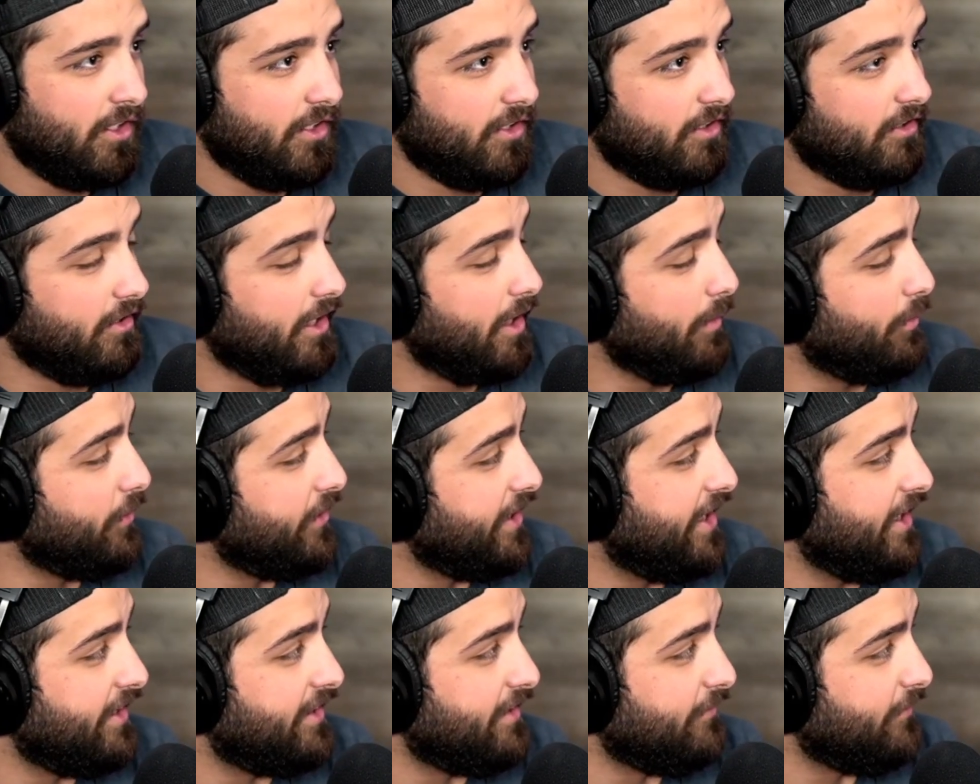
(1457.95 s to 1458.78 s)
You're able to
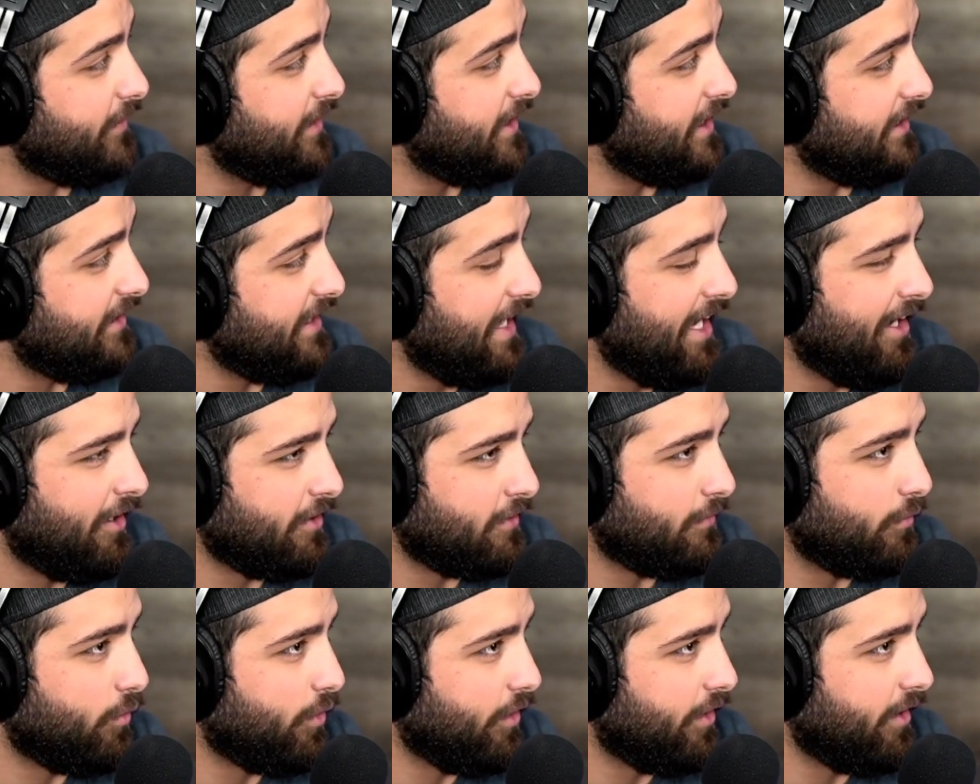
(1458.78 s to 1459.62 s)
get the house
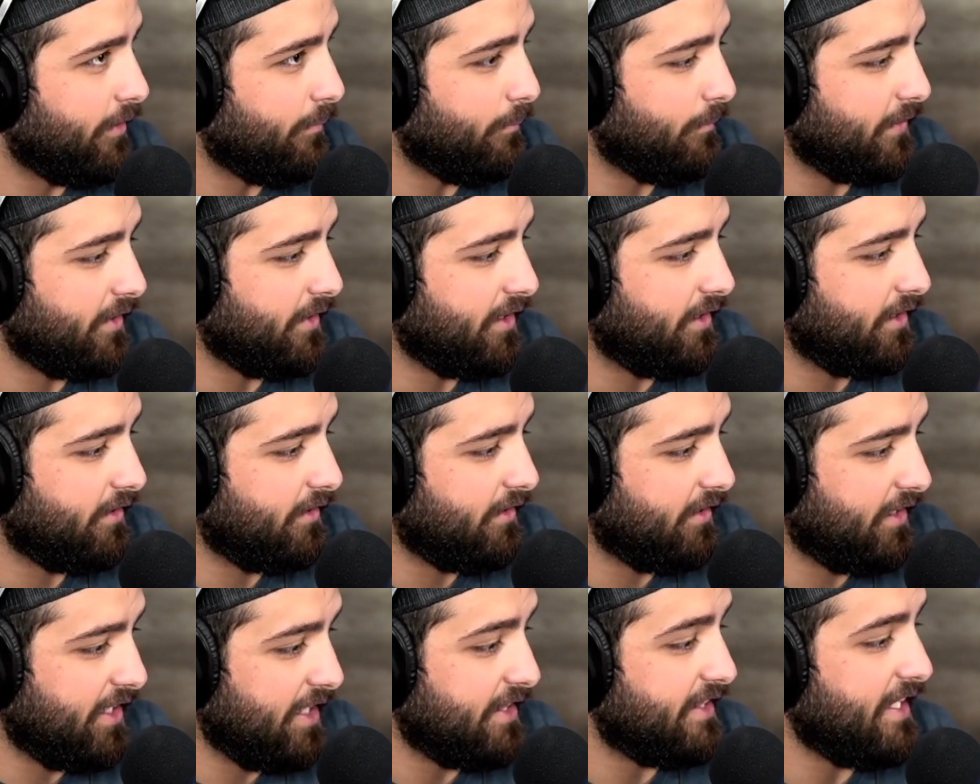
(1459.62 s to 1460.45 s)
for them
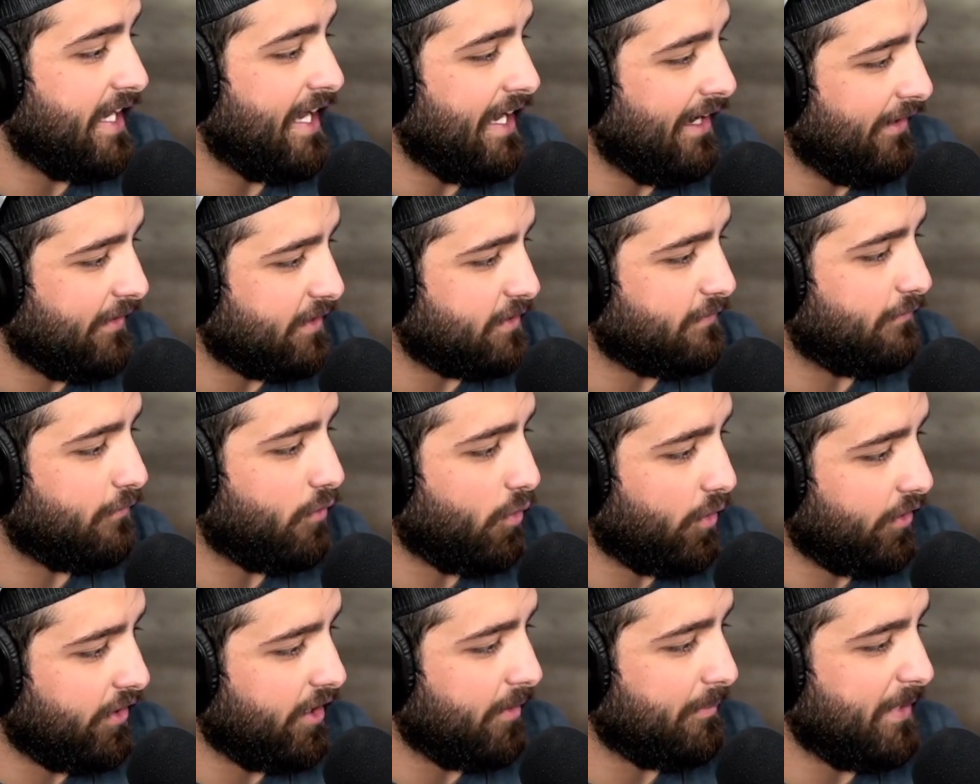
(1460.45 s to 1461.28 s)

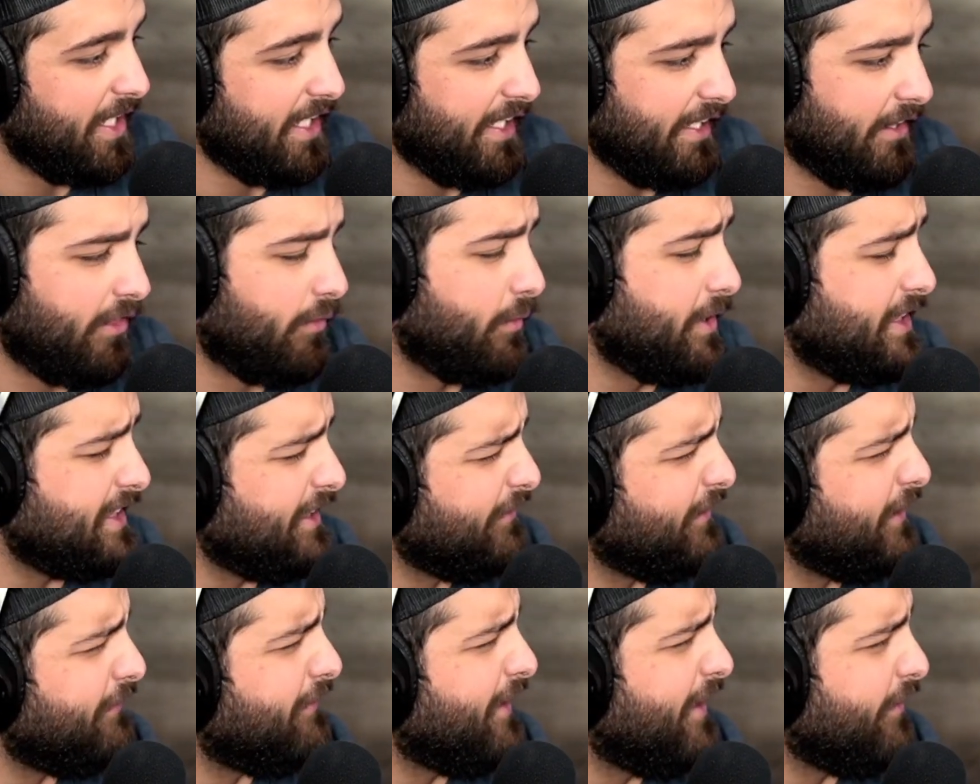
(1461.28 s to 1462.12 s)
at like
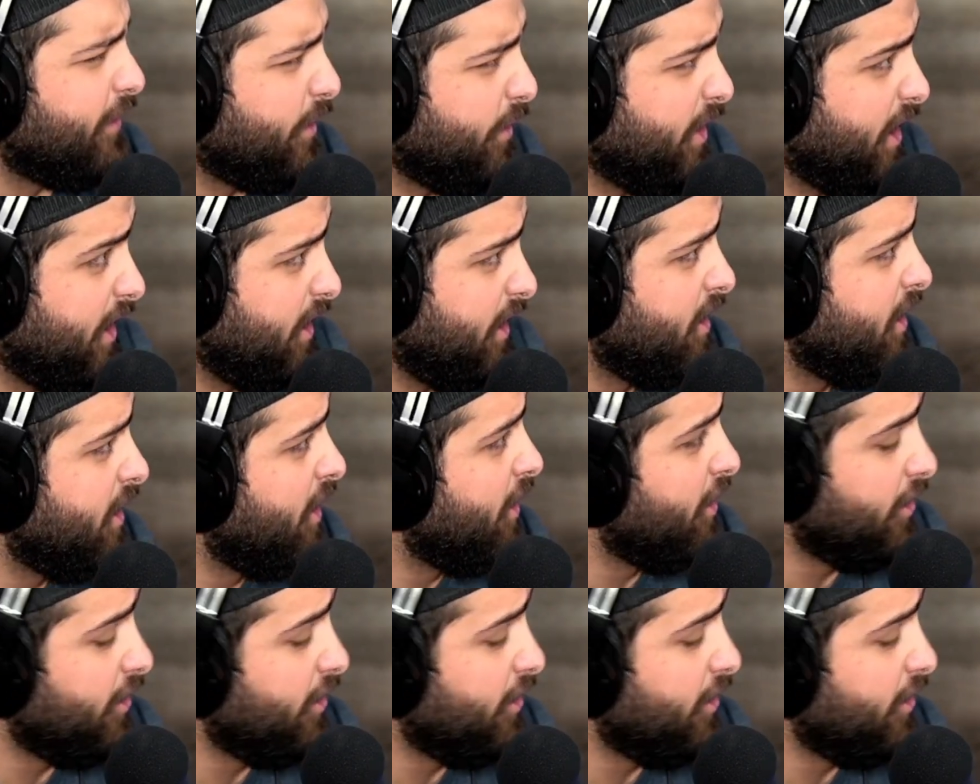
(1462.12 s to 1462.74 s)
$375, $380.